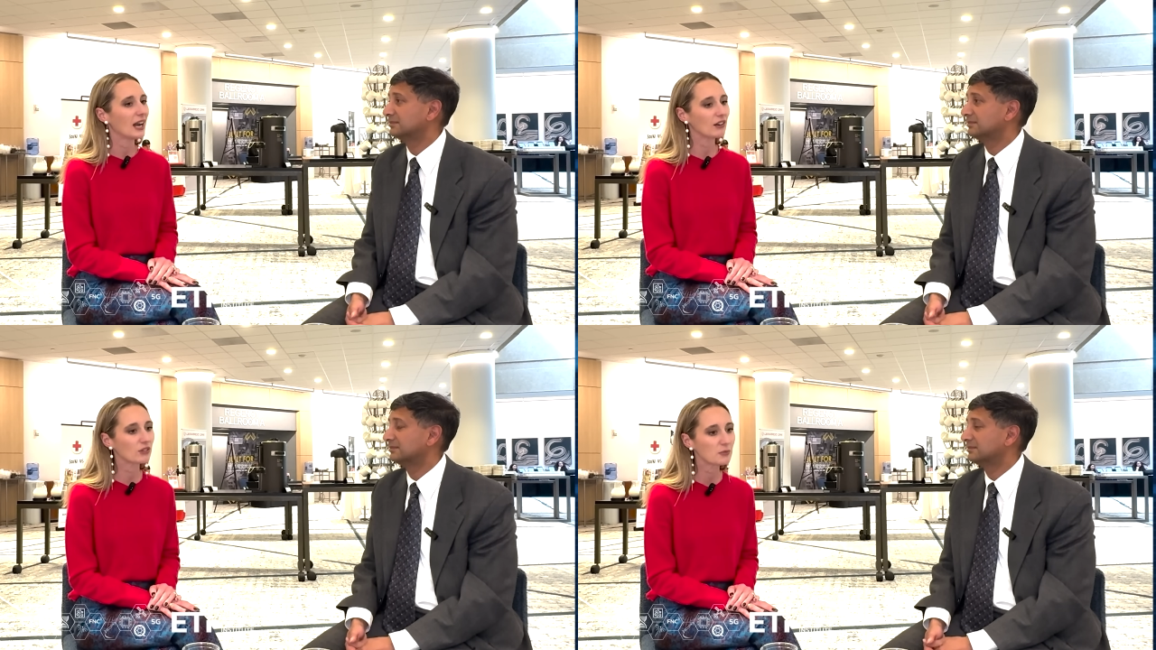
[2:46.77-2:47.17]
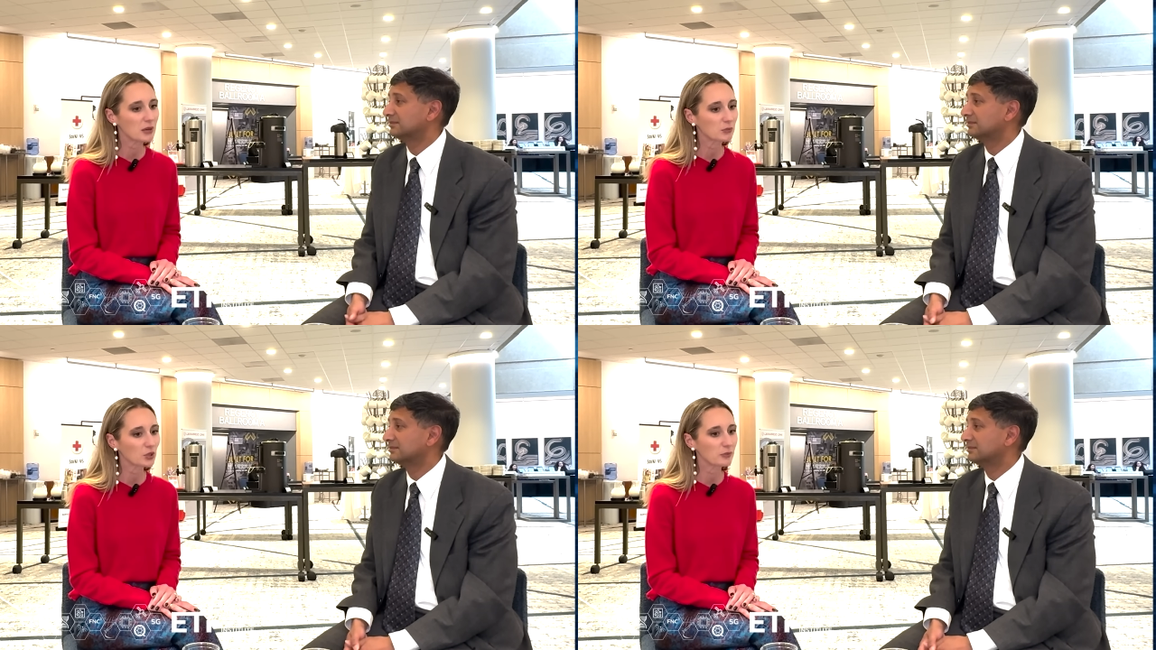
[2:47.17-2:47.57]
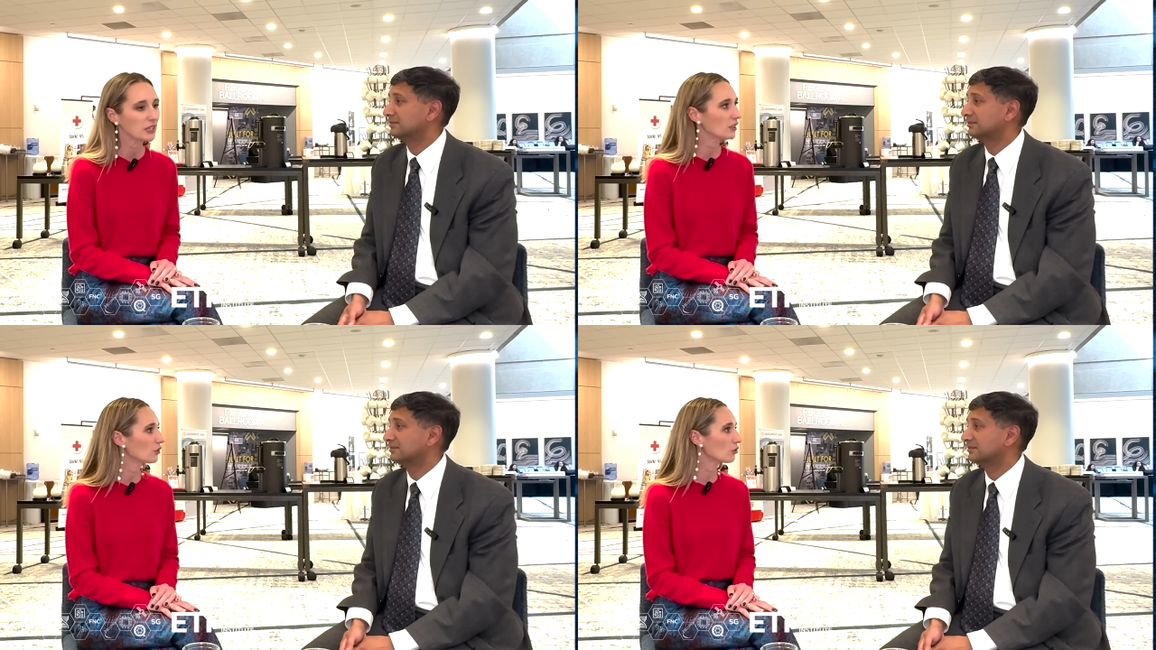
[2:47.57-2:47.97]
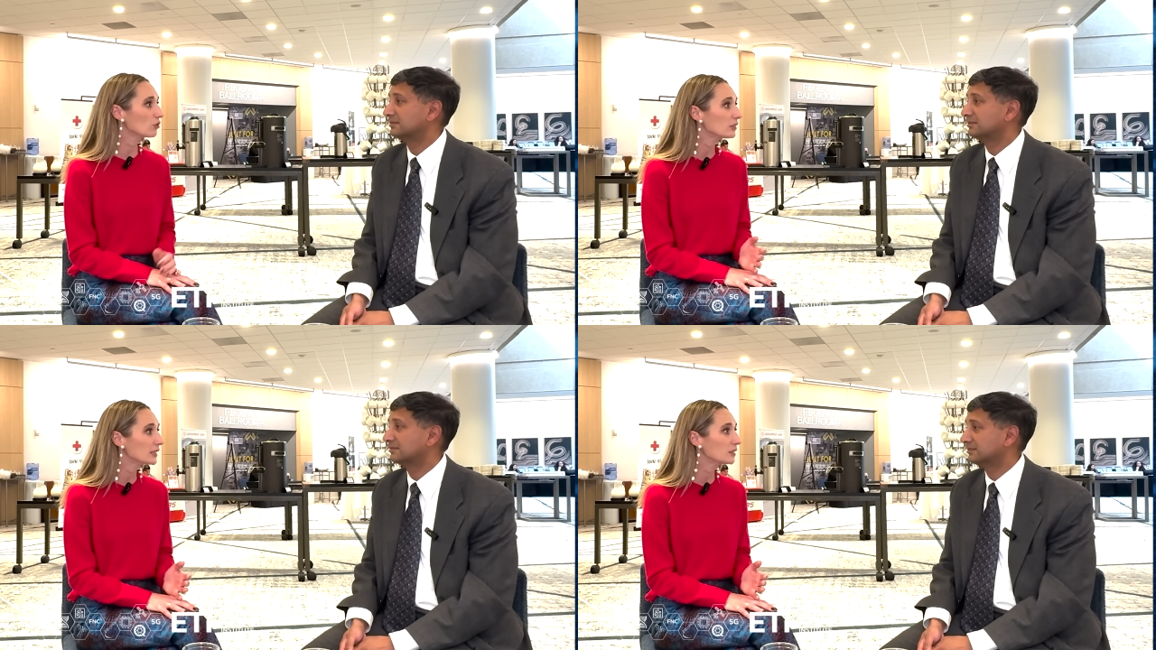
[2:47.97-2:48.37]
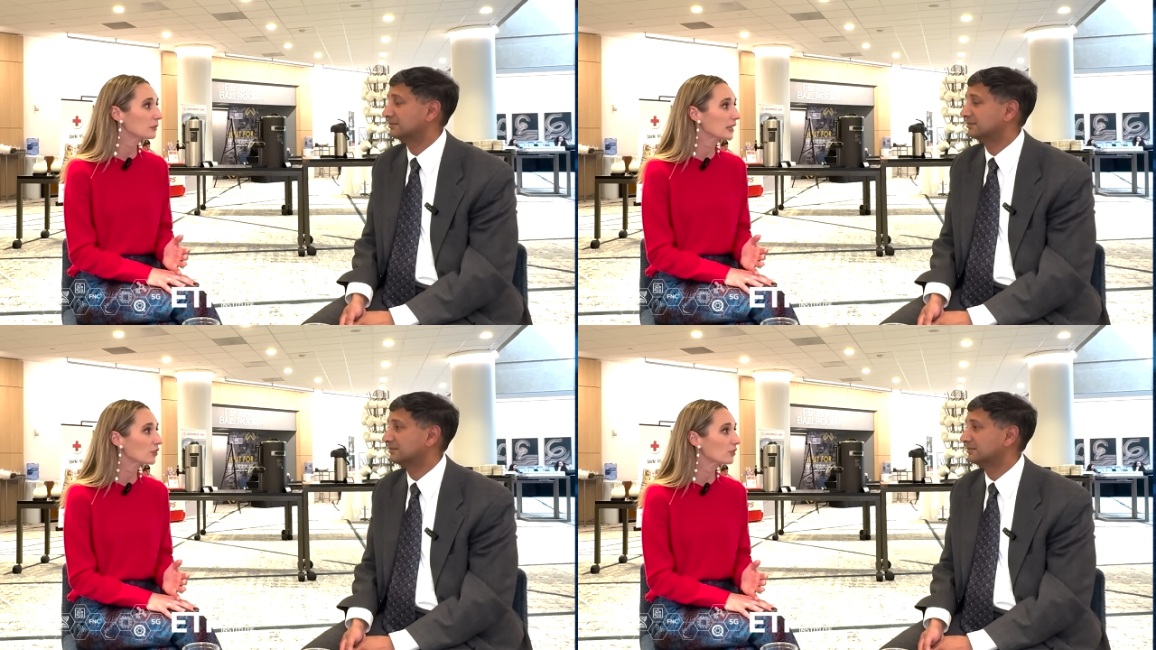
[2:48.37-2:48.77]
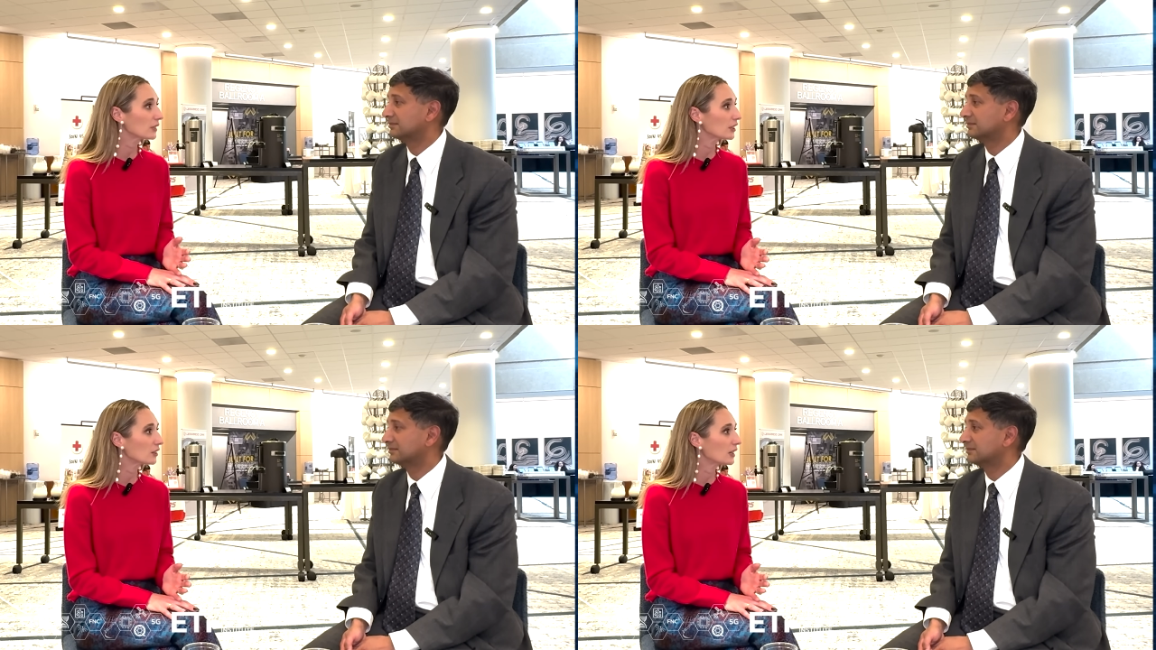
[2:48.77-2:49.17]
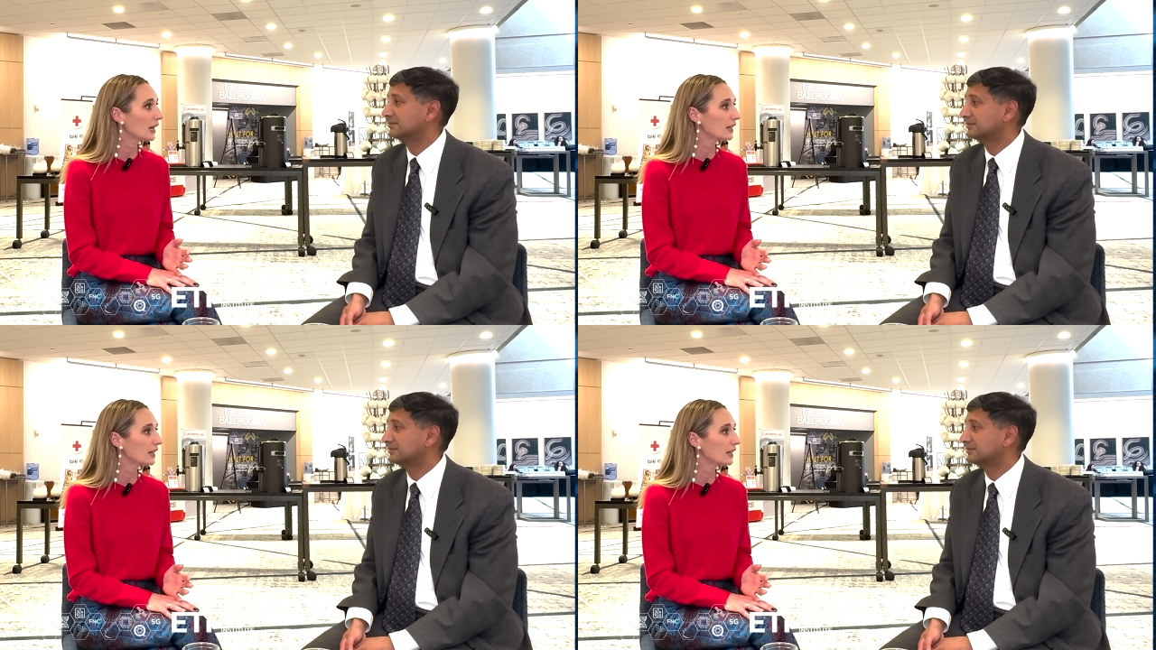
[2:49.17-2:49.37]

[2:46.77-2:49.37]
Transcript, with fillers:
Speaker 1: I remember being early in my career